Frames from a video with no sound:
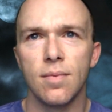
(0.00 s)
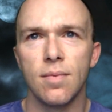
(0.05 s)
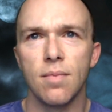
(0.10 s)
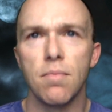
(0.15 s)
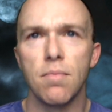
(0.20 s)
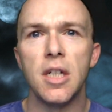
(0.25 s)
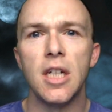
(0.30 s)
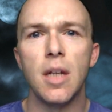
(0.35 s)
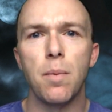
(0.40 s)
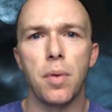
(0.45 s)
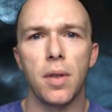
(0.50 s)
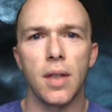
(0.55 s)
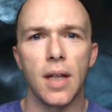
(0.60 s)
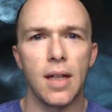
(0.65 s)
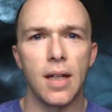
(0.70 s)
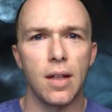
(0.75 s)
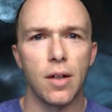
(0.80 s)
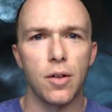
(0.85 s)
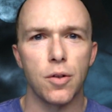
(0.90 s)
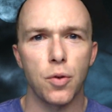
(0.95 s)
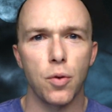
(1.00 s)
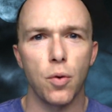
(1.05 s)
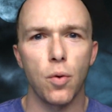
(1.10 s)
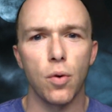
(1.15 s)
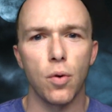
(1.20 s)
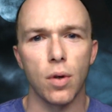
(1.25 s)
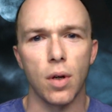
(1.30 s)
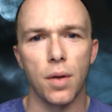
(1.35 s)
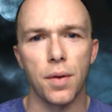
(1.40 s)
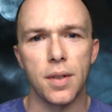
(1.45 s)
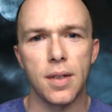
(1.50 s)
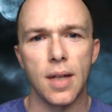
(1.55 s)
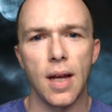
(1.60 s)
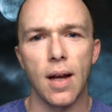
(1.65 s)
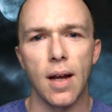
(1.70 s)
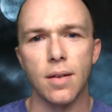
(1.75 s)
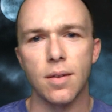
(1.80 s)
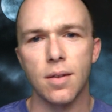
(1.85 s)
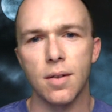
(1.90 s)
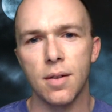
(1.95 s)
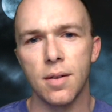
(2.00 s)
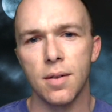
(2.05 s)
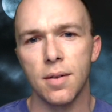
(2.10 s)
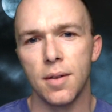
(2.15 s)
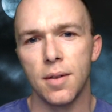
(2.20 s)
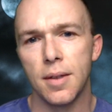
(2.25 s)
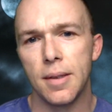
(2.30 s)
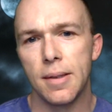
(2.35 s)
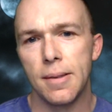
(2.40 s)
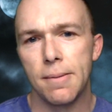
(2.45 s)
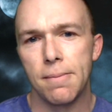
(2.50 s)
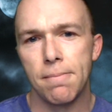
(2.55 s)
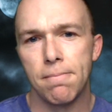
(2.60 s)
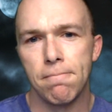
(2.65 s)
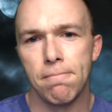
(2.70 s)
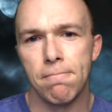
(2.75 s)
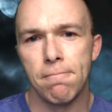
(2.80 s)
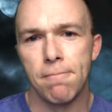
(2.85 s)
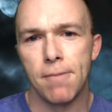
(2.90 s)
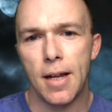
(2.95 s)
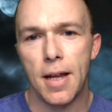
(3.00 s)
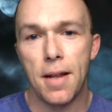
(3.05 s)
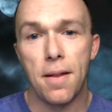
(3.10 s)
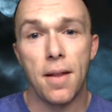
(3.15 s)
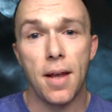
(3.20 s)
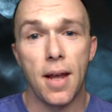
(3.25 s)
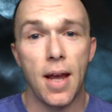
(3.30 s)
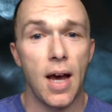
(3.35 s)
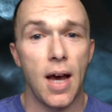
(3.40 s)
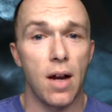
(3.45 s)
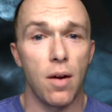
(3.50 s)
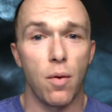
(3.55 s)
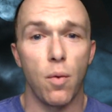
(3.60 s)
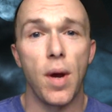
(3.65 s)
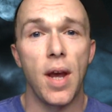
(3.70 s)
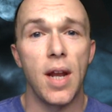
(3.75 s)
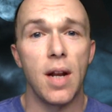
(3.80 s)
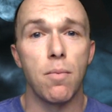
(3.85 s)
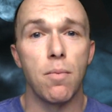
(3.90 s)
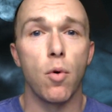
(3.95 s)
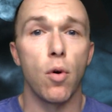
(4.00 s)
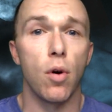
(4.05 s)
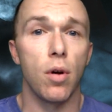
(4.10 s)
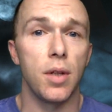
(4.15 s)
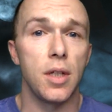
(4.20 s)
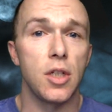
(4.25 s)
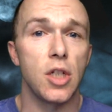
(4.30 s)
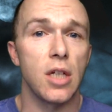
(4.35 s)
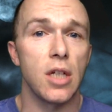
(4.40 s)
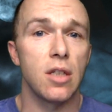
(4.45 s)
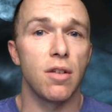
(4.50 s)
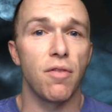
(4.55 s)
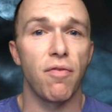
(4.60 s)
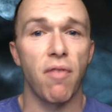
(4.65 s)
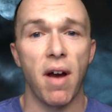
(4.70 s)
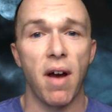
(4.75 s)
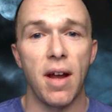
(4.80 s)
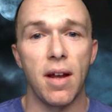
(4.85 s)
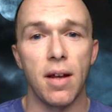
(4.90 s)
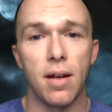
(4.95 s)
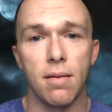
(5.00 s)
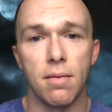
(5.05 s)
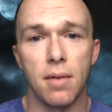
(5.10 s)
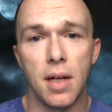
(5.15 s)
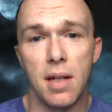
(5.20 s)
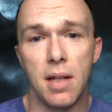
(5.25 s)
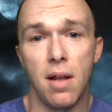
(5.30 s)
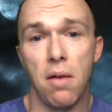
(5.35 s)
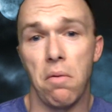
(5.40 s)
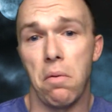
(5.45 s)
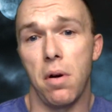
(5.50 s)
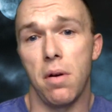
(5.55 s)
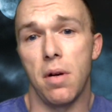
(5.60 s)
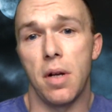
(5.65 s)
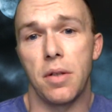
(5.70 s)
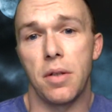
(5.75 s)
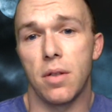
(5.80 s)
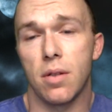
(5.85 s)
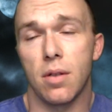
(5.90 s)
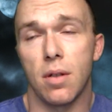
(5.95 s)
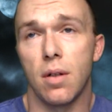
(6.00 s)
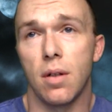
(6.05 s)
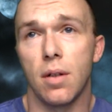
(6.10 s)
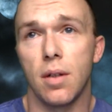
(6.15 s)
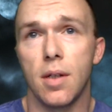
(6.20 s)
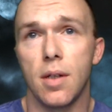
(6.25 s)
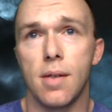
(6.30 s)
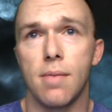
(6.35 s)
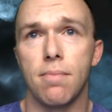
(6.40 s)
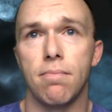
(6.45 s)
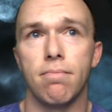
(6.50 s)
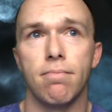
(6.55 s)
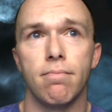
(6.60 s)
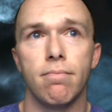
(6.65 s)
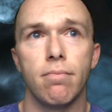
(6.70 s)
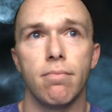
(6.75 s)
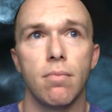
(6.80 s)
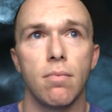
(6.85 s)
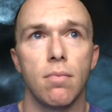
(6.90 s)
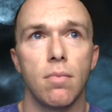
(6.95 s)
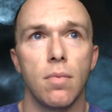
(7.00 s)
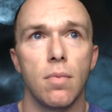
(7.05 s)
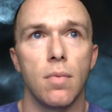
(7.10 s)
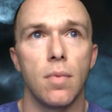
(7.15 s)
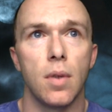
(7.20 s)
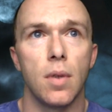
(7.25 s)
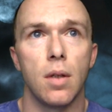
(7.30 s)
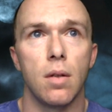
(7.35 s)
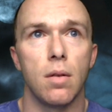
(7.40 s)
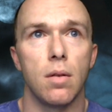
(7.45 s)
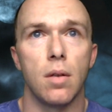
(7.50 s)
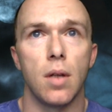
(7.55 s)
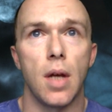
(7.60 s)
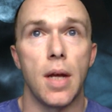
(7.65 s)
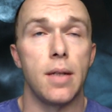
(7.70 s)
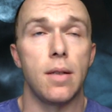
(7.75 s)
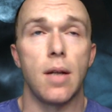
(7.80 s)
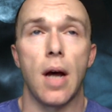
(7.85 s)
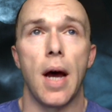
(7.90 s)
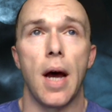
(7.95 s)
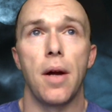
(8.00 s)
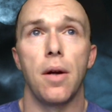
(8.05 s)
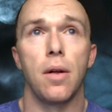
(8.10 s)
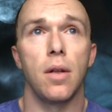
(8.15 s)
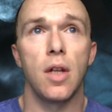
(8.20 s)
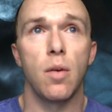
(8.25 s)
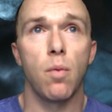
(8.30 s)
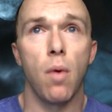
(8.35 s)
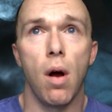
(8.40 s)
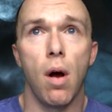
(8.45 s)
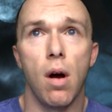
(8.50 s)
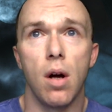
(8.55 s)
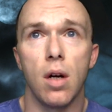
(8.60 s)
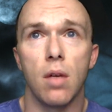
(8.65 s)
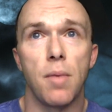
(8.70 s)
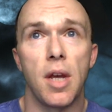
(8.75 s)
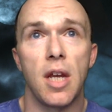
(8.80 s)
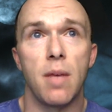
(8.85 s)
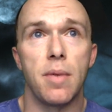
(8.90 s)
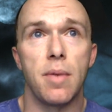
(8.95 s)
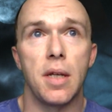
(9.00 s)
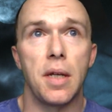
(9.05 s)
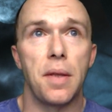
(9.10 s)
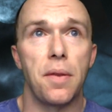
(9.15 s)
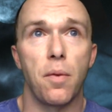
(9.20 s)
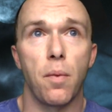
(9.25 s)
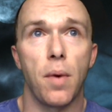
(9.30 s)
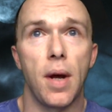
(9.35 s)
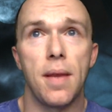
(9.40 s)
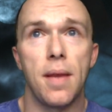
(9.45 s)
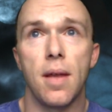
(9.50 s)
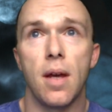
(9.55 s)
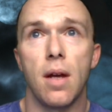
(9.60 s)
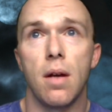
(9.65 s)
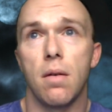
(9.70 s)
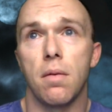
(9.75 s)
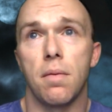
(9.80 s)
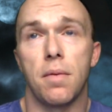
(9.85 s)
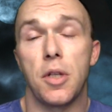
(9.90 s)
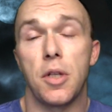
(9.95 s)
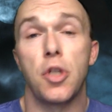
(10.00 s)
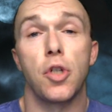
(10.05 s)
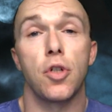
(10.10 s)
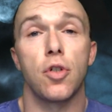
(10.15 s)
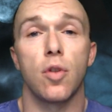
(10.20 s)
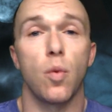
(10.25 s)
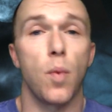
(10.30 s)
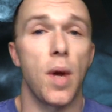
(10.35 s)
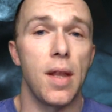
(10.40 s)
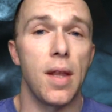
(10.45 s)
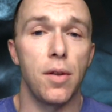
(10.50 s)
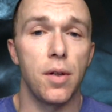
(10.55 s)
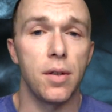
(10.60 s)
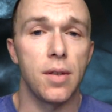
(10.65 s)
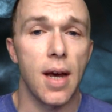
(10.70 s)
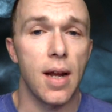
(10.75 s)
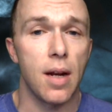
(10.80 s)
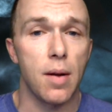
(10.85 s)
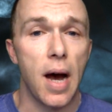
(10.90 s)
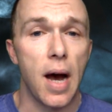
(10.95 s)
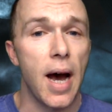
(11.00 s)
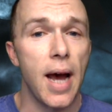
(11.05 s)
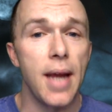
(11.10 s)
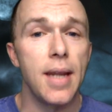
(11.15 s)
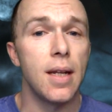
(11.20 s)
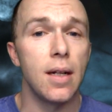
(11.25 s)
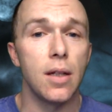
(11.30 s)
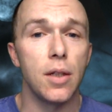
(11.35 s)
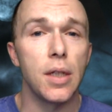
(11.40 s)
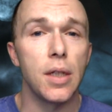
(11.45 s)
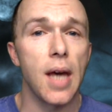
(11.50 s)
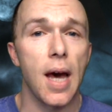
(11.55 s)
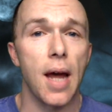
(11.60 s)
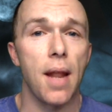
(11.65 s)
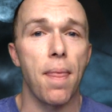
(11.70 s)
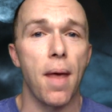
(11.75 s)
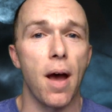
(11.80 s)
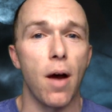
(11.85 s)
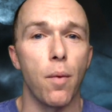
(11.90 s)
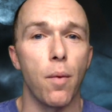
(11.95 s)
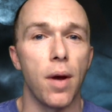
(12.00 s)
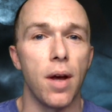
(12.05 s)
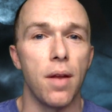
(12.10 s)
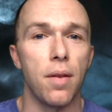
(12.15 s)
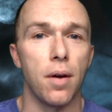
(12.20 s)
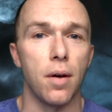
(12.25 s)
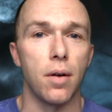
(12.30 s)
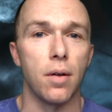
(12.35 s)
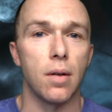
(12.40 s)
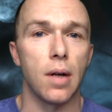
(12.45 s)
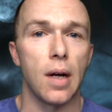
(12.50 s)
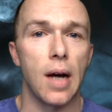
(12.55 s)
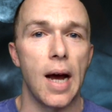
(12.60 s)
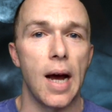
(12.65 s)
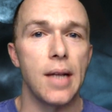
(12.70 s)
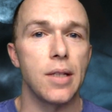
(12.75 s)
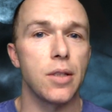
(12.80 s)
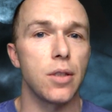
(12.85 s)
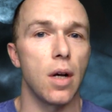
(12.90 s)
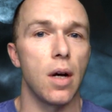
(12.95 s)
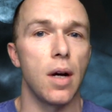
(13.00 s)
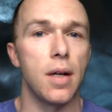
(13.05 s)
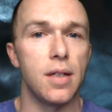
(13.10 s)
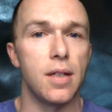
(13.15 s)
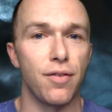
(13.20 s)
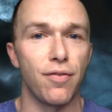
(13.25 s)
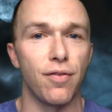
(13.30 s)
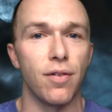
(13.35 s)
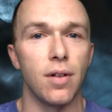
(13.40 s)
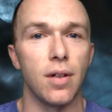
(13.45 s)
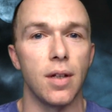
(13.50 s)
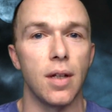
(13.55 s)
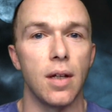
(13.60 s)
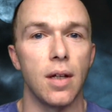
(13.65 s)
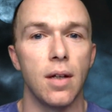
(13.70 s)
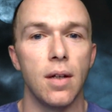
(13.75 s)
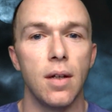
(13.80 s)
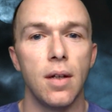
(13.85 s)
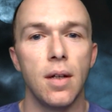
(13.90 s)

manipulate their score on the test, and they had a way to morally justify it, and they weren't necessarily entirely wrong, maybe, in the way it's just the way they looked at it. I didn't look at it that way, though. I saw it differently.